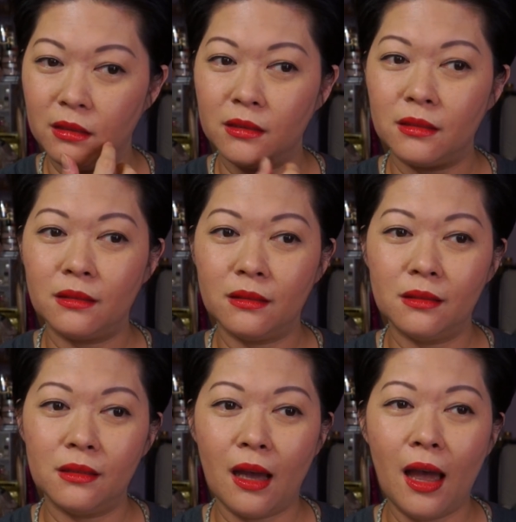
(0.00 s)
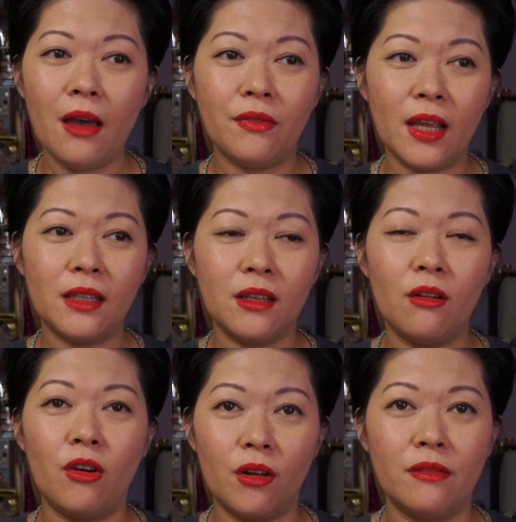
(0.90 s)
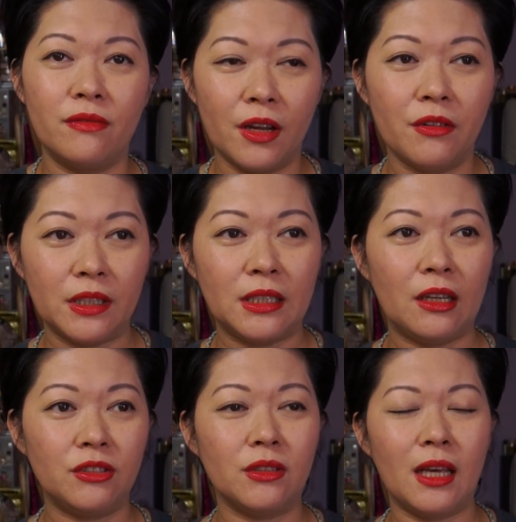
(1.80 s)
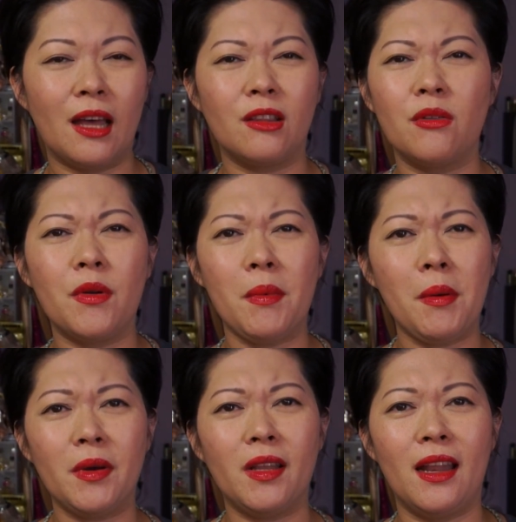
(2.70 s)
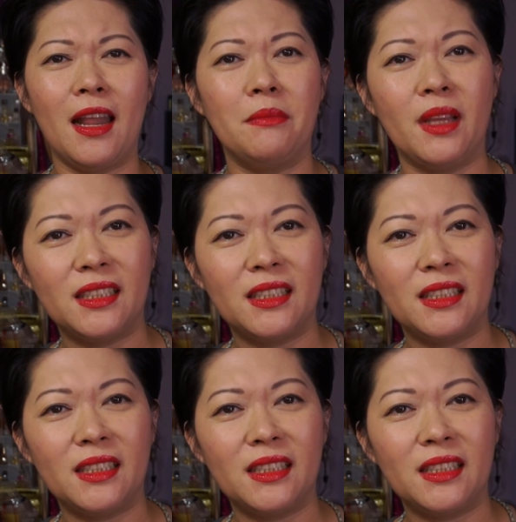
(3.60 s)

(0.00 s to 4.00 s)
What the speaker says: So I have tested a lot of fragrance actually. I don't remember the name.